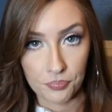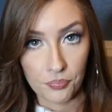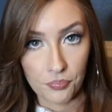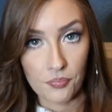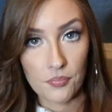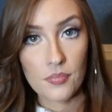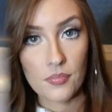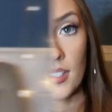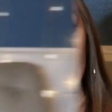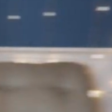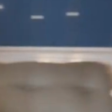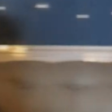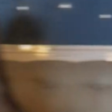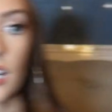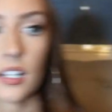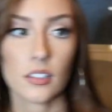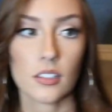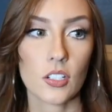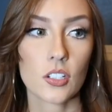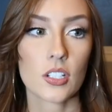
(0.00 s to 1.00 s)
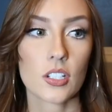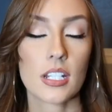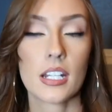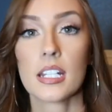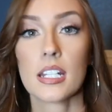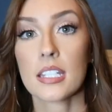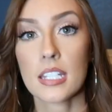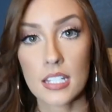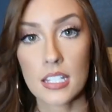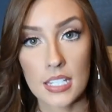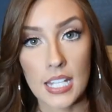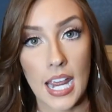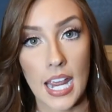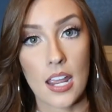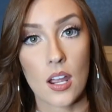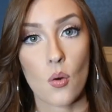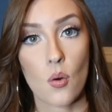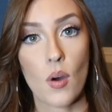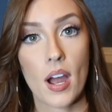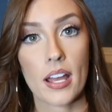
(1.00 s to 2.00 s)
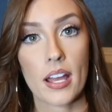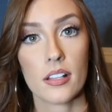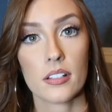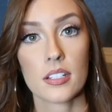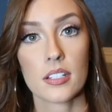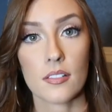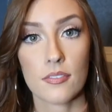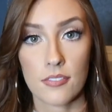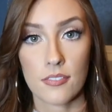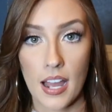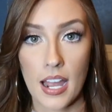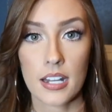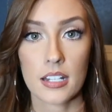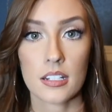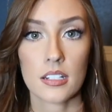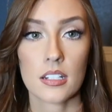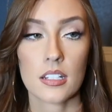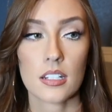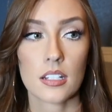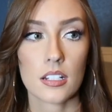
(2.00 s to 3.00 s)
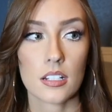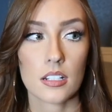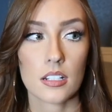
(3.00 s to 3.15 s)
I looked and it did take a while to find